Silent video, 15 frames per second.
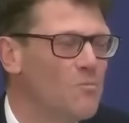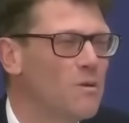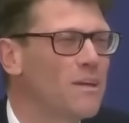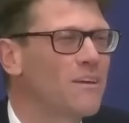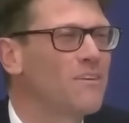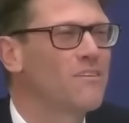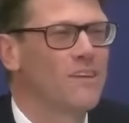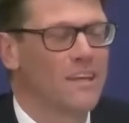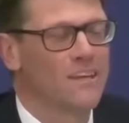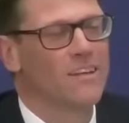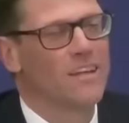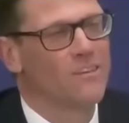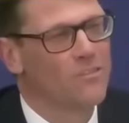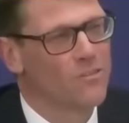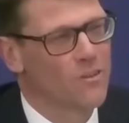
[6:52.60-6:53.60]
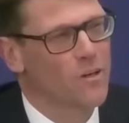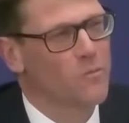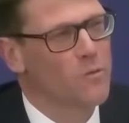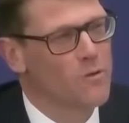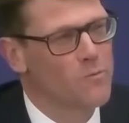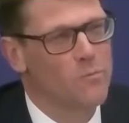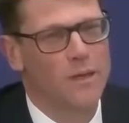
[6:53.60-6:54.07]
Because it
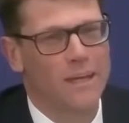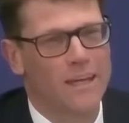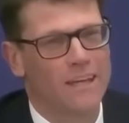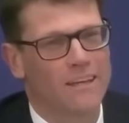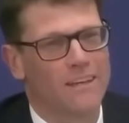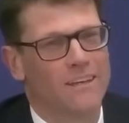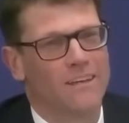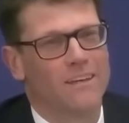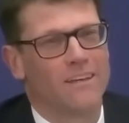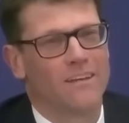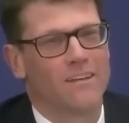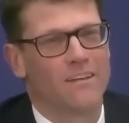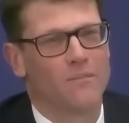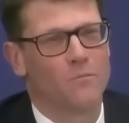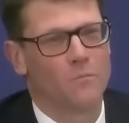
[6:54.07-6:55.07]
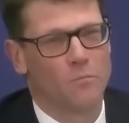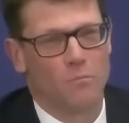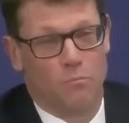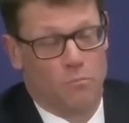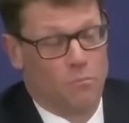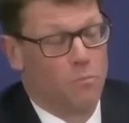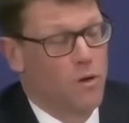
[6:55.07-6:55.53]
struck me as being
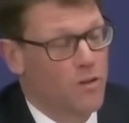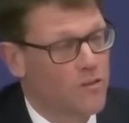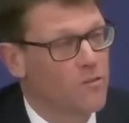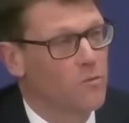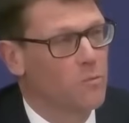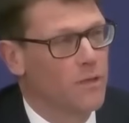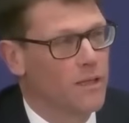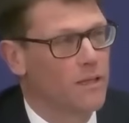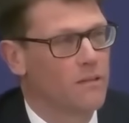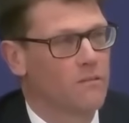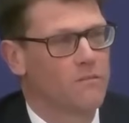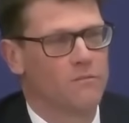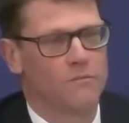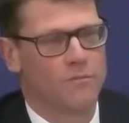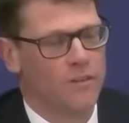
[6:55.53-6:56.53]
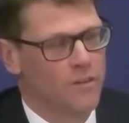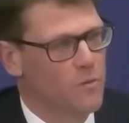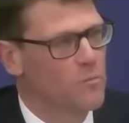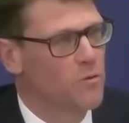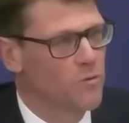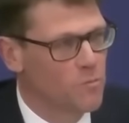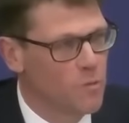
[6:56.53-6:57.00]
possibly very
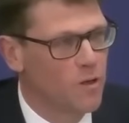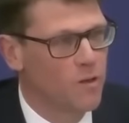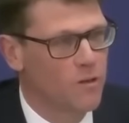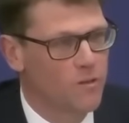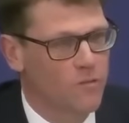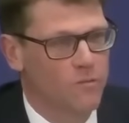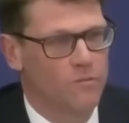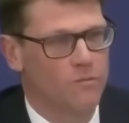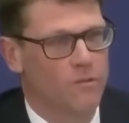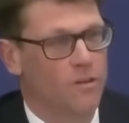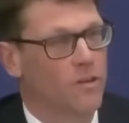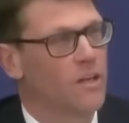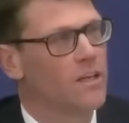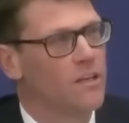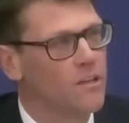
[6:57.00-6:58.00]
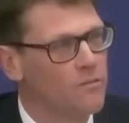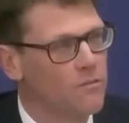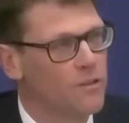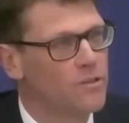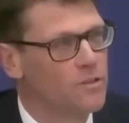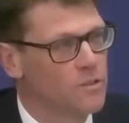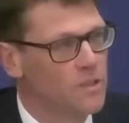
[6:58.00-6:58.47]
bespoke, very
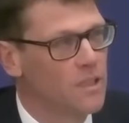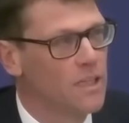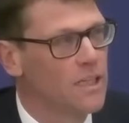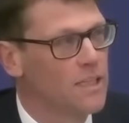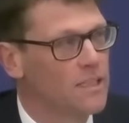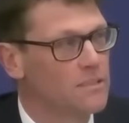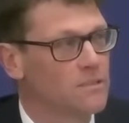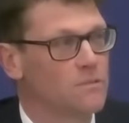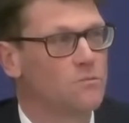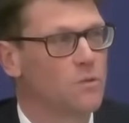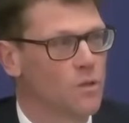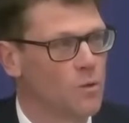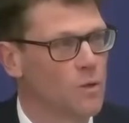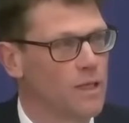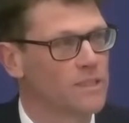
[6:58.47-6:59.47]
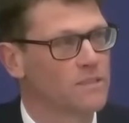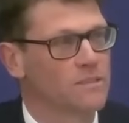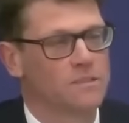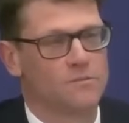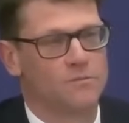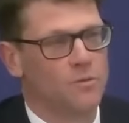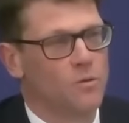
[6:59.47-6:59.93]
individualised
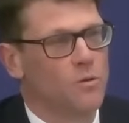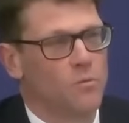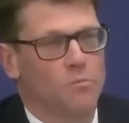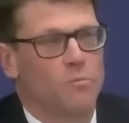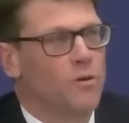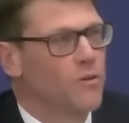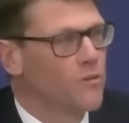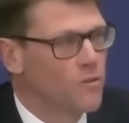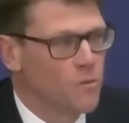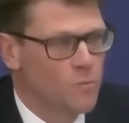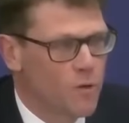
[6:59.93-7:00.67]
requests for personal